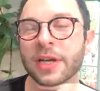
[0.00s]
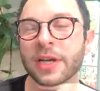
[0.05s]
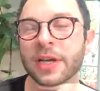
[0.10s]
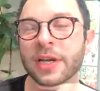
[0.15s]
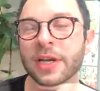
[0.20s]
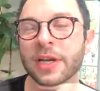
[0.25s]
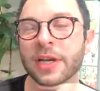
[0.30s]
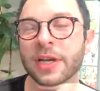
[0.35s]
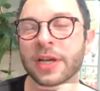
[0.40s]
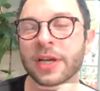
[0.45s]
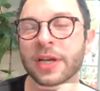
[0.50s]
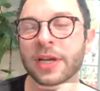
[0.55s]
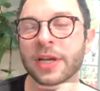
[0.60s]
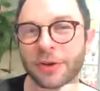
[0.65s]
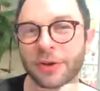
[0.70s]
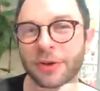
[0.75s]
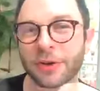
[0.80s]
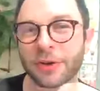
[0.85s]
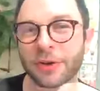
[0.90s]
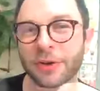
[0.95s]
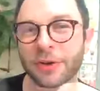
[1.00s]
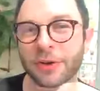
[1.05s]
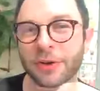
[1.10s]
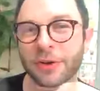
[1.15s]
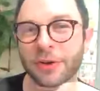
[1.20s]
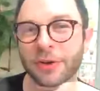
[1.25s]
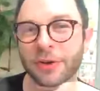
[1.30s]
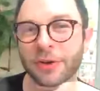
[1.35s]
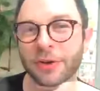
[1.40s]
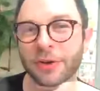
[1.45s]
including my good girlfriend,
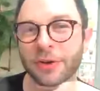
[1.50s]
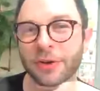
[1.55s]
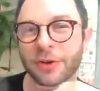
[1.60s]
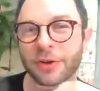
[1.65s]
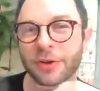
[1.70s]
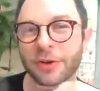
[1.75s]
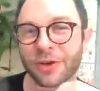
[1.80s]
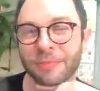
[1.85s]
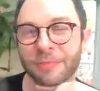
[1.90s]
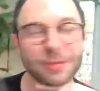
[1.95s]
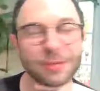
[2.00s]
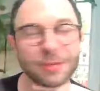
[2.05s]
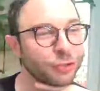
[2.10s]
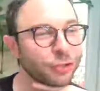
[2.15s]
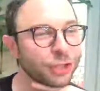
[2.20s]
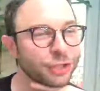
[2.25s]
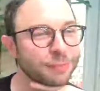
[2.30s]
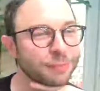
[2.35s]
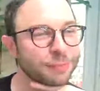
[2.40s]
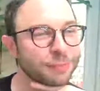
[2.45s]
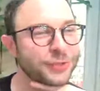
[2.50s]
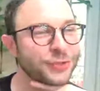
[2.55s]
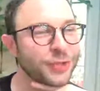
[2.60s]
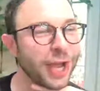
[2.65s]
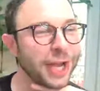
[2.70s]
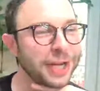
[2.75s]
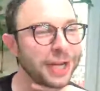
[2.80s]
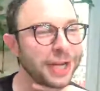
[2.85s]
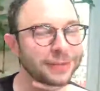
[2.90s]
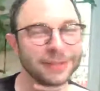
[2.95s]
producer of this show, Miss Elizabeth
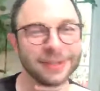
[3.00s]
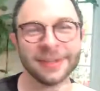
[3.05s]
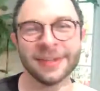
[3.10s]
Saint.